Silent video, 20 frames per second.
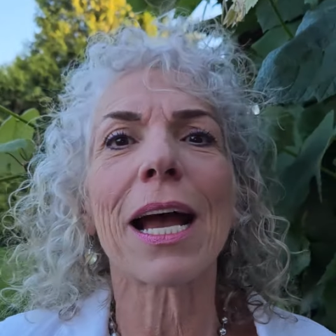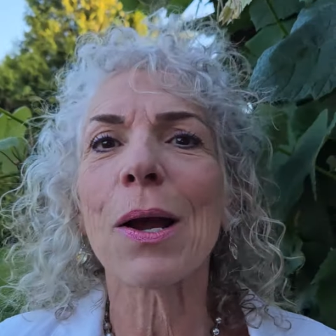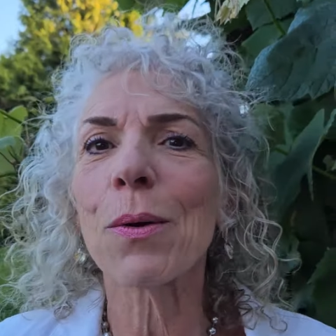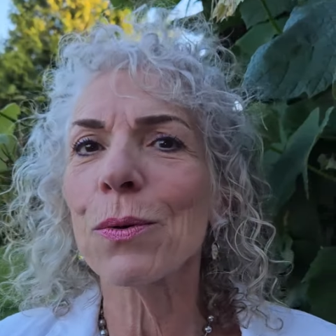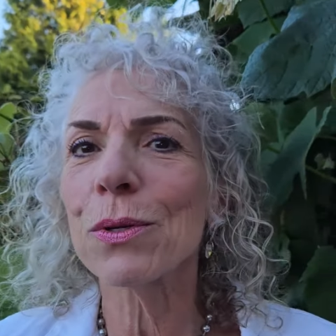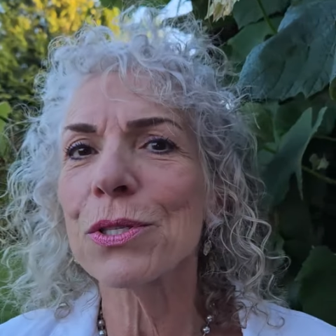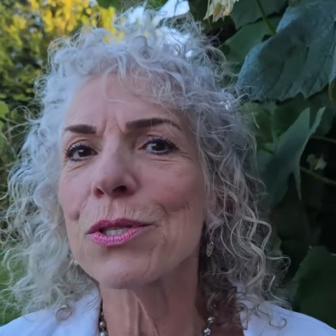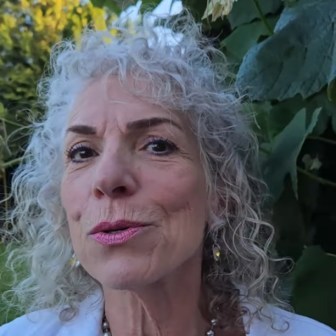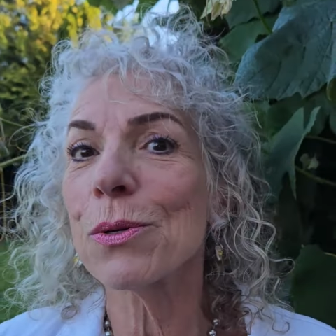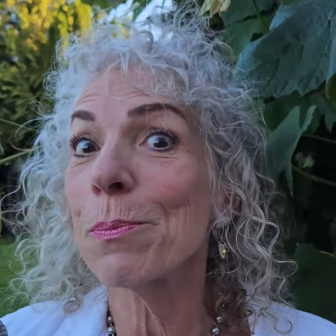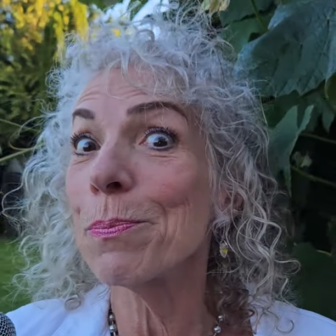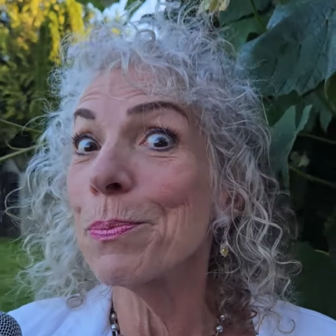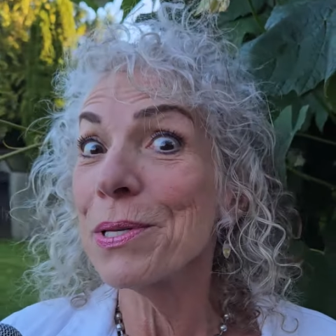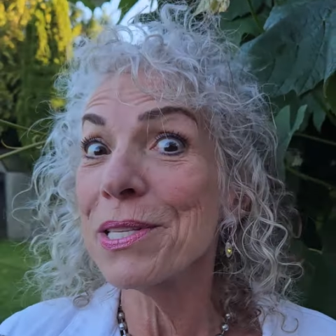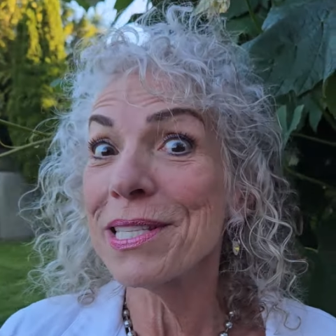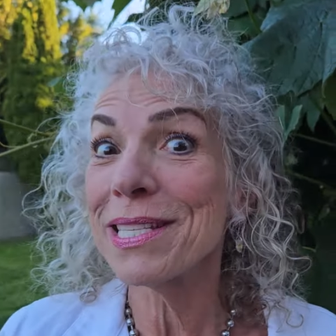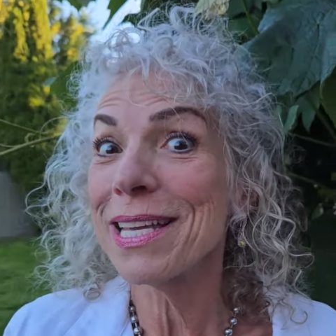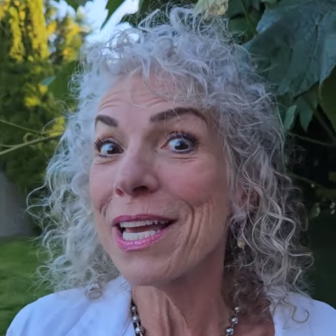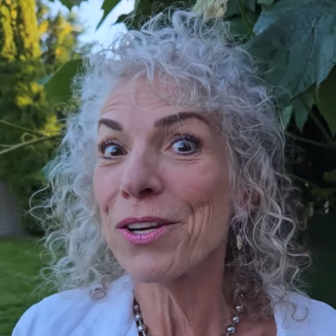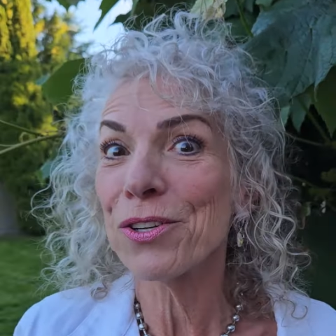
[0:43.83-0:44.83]
I will do a
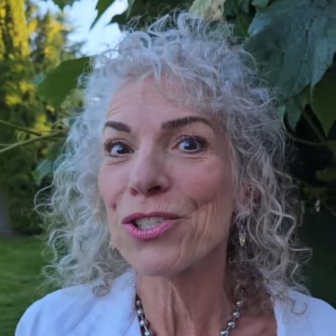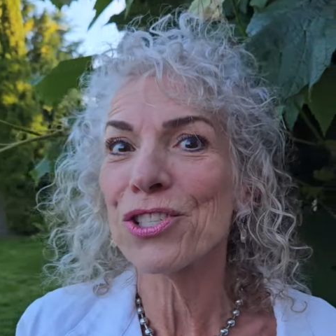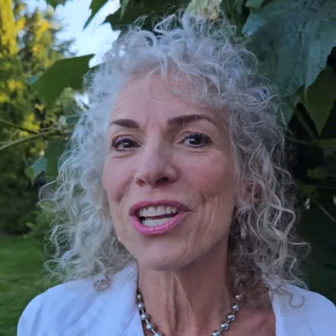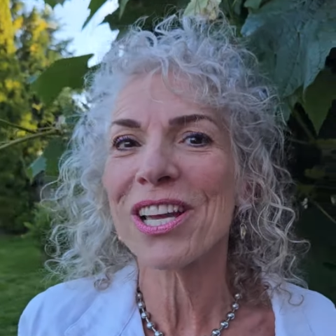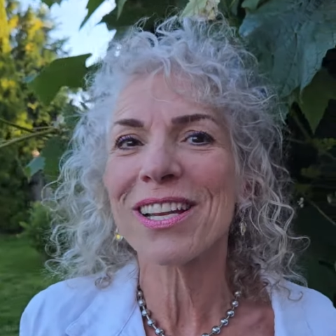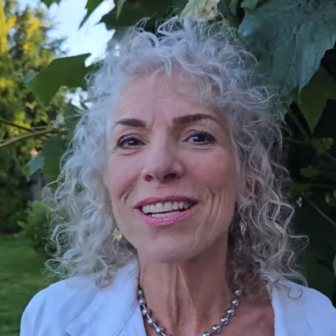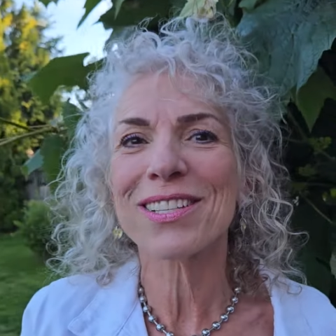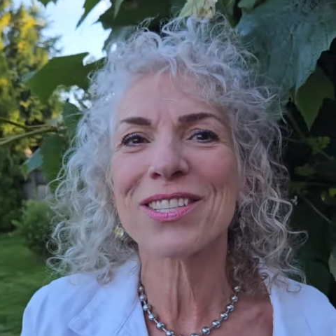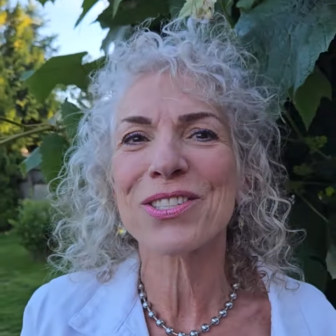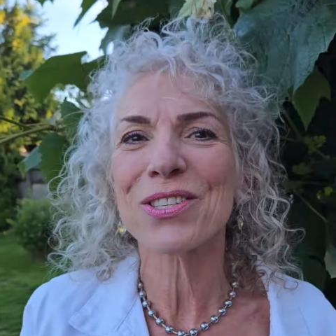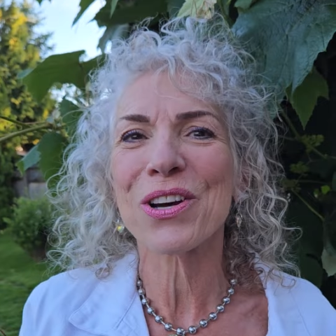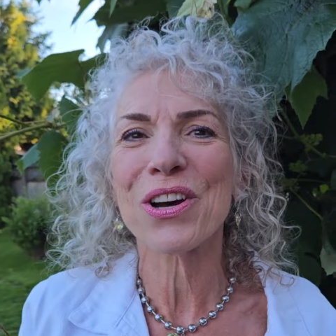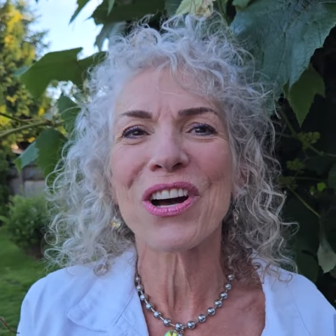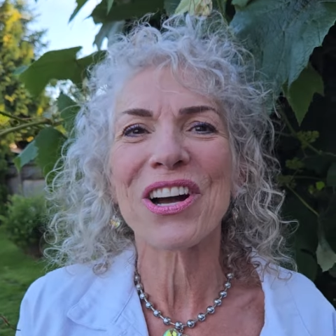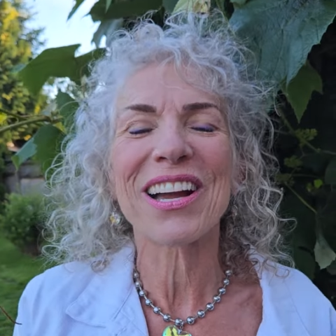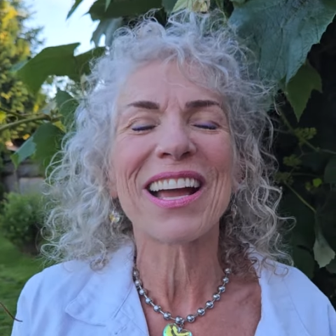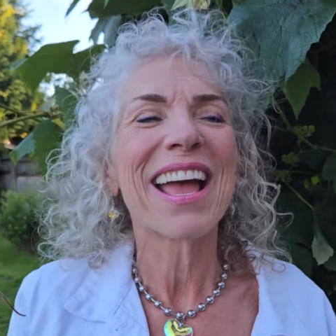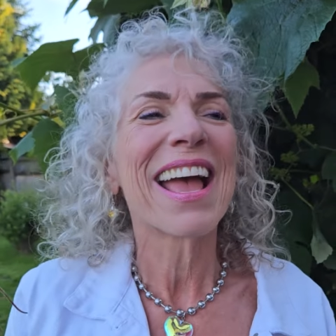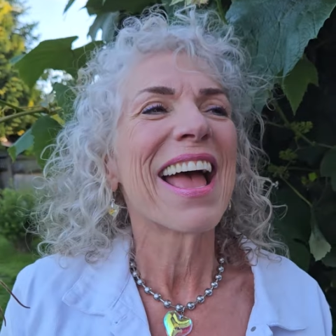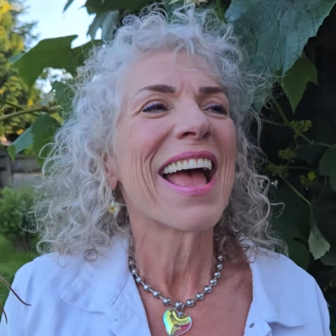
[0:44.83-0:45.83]
busy, energetic
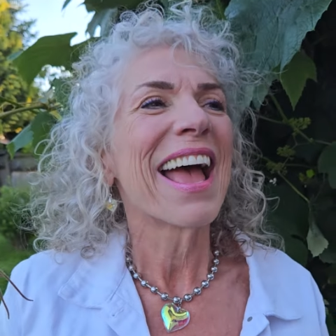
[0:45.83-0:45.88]
song.